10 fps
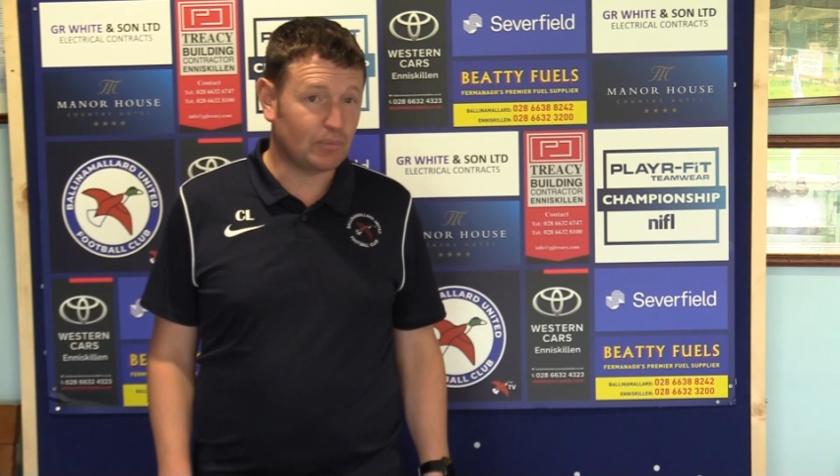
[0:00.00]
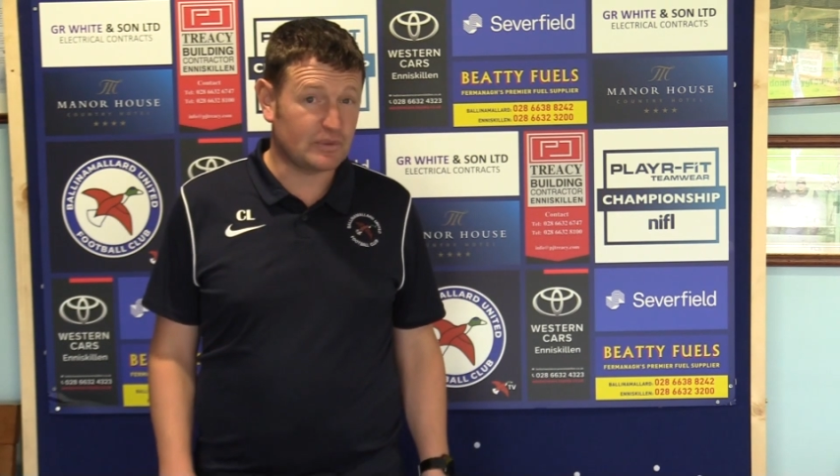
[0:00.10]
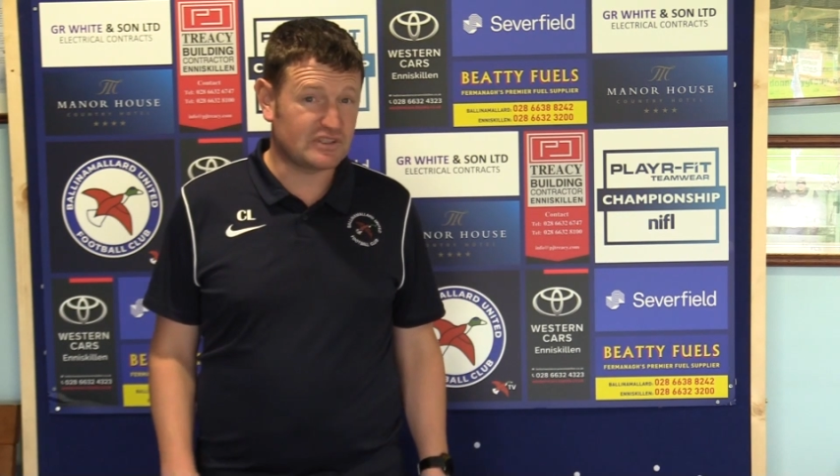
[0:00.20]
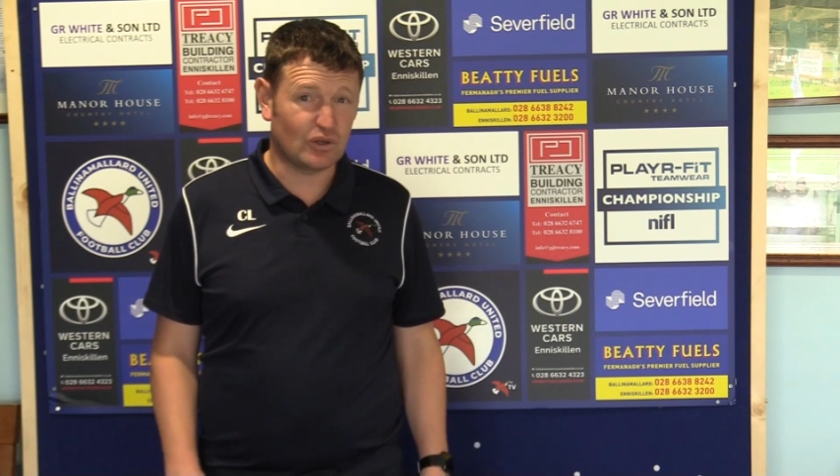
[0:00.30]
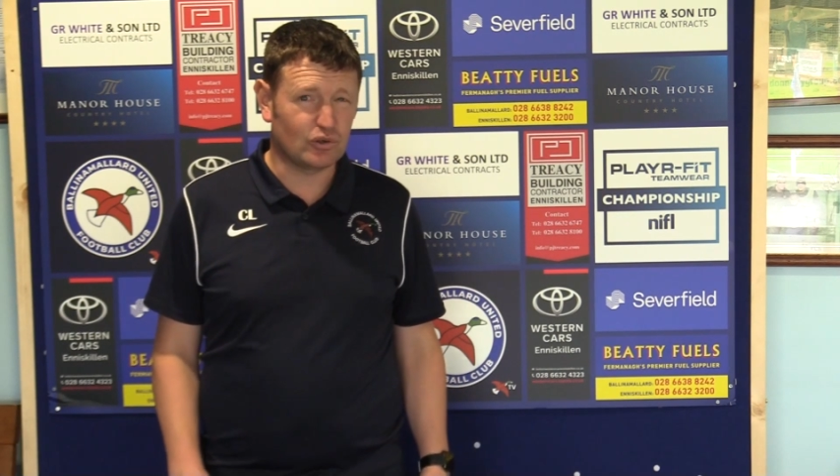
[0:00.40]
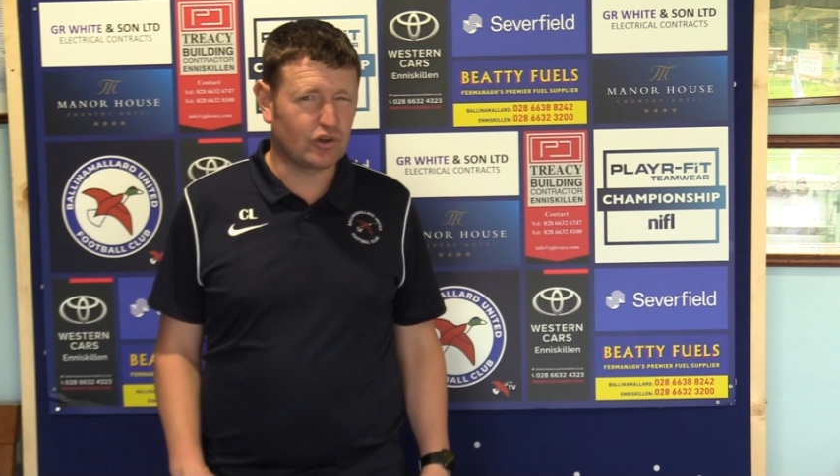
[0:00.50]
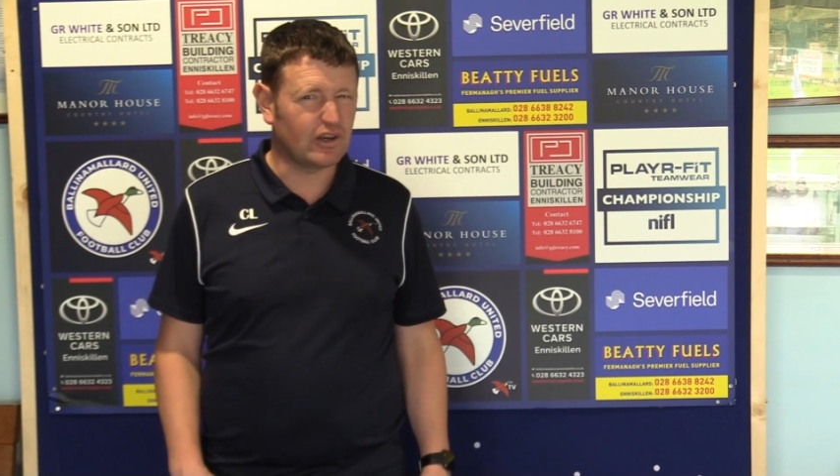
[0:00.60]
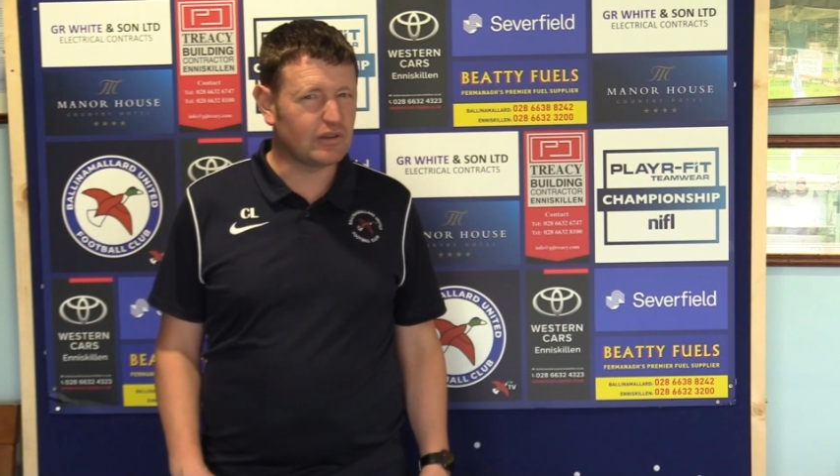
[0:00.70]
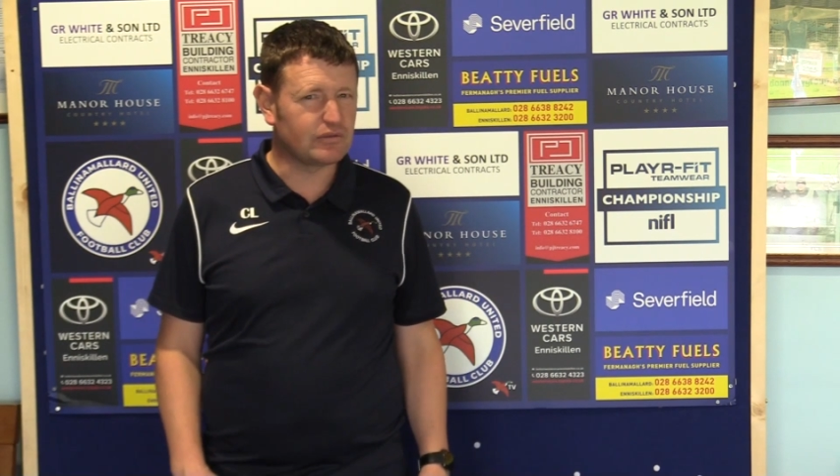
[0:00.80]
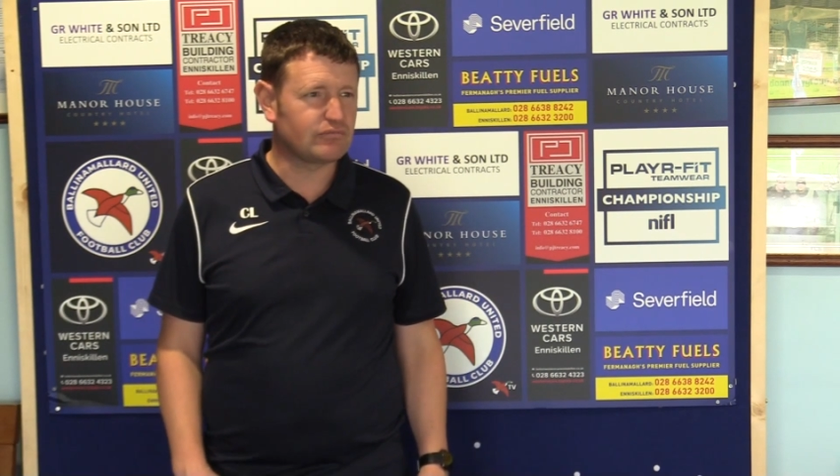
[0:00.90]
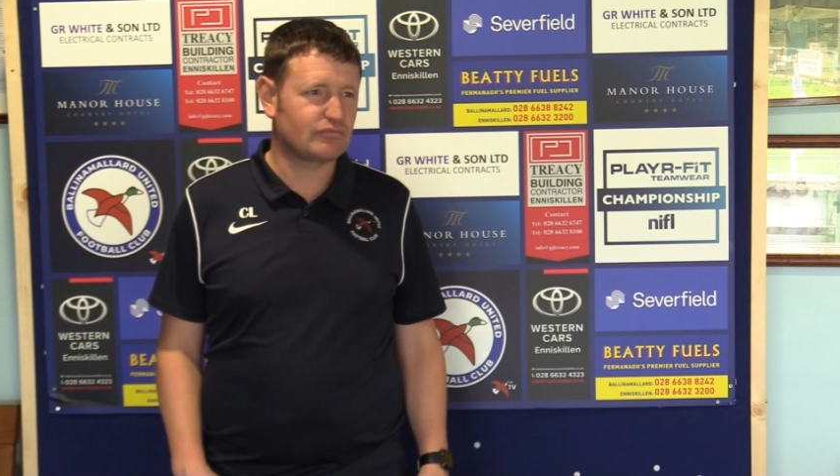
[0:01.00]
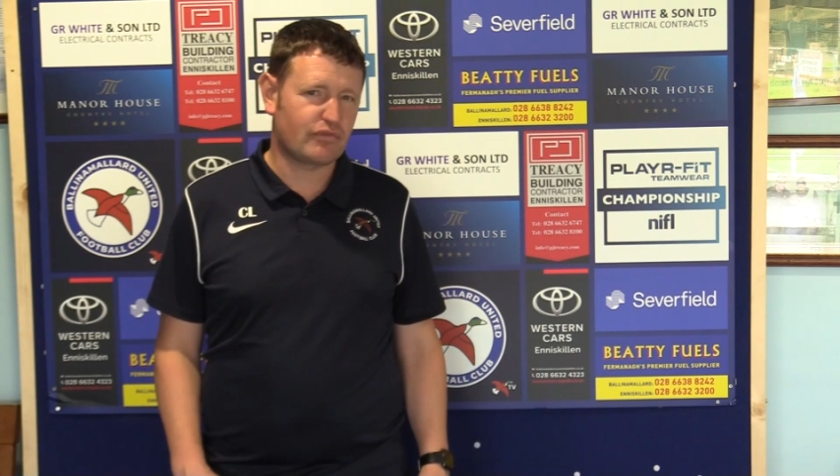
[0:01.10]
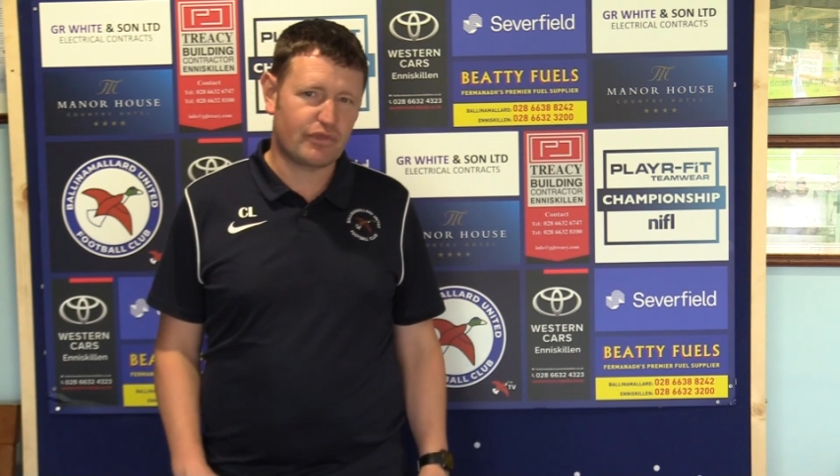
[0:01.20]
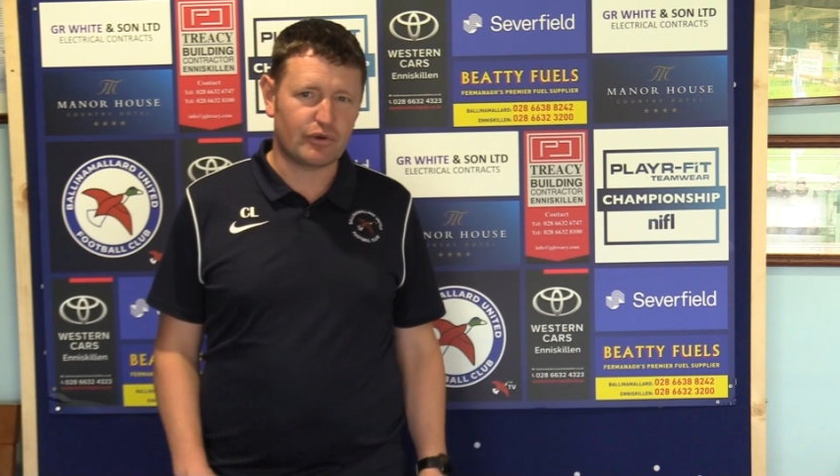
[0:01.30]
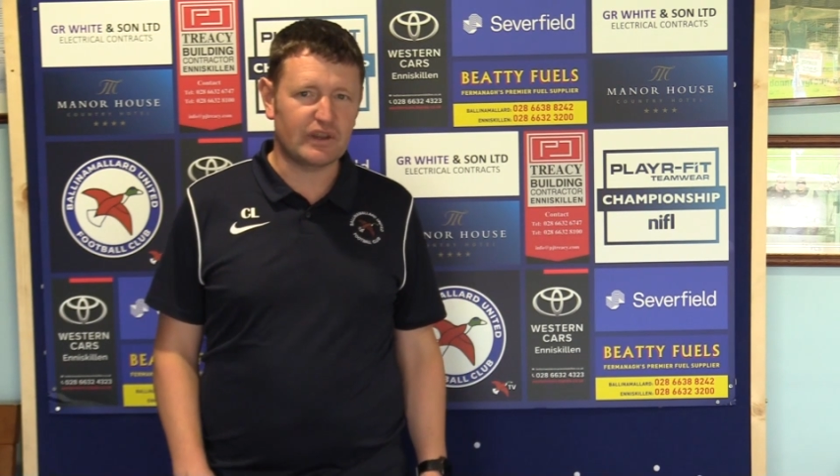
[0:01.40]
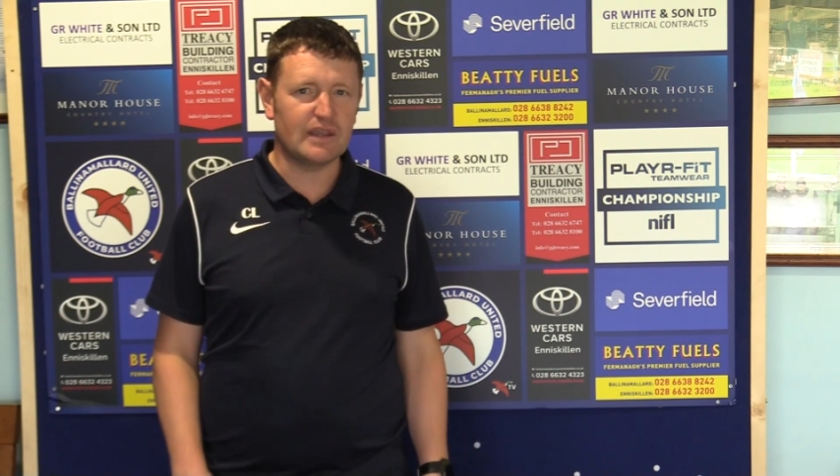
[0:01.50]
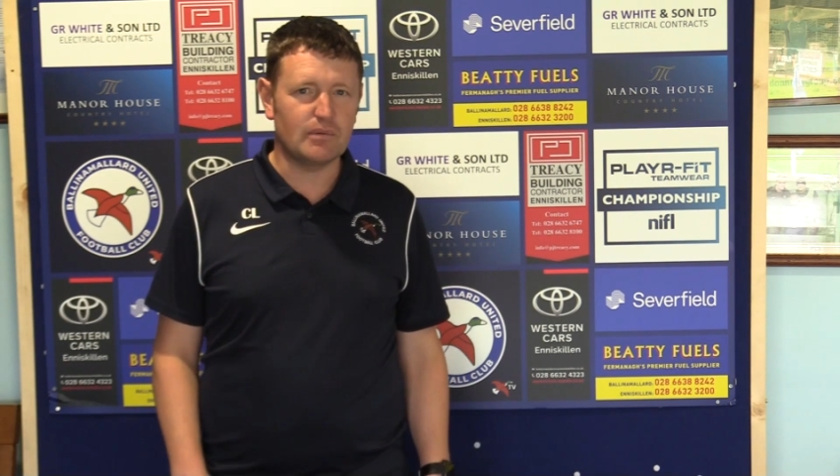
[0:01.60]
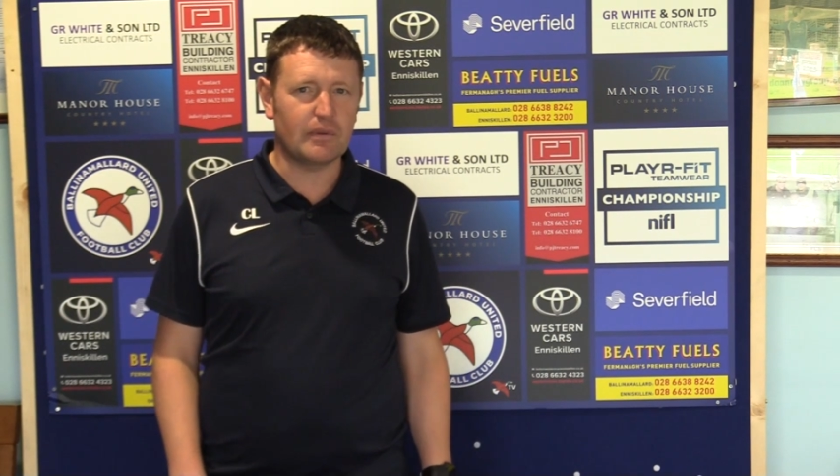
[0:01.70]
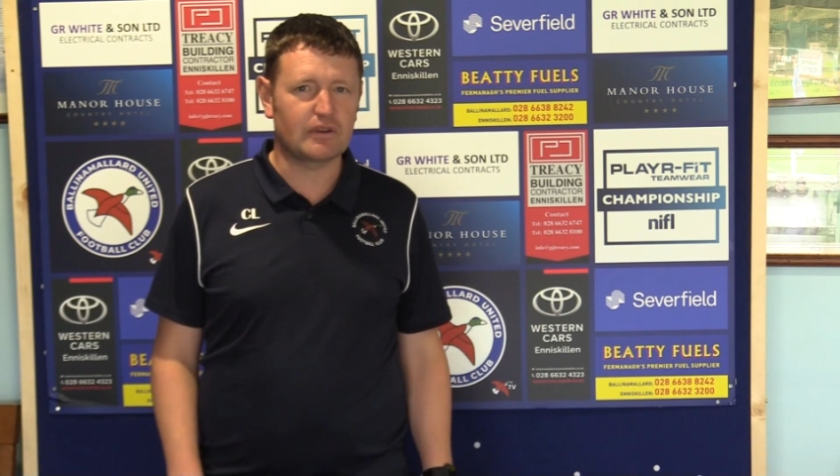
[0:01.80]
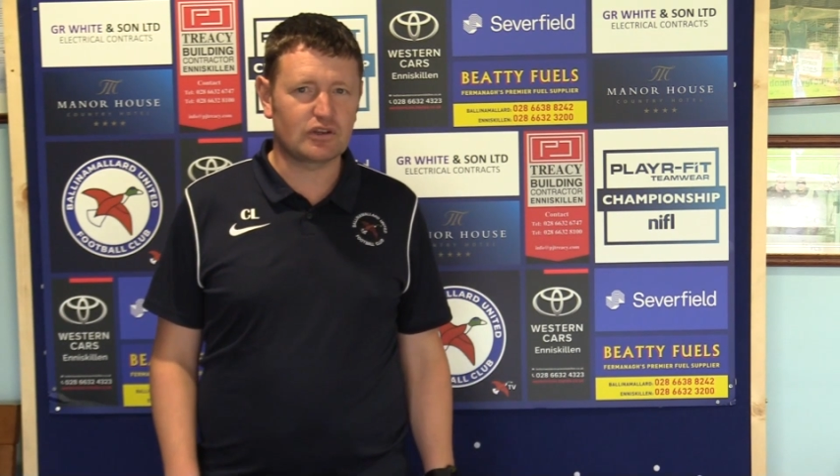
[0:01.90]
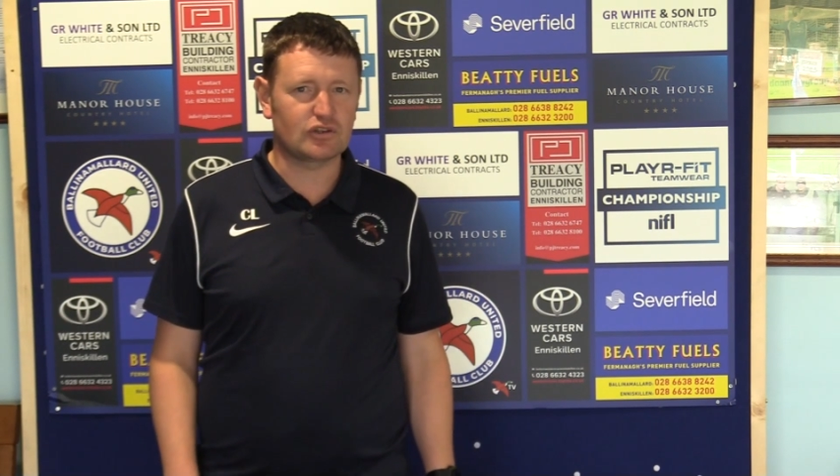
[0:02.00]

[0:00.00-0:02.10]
We still created three maybe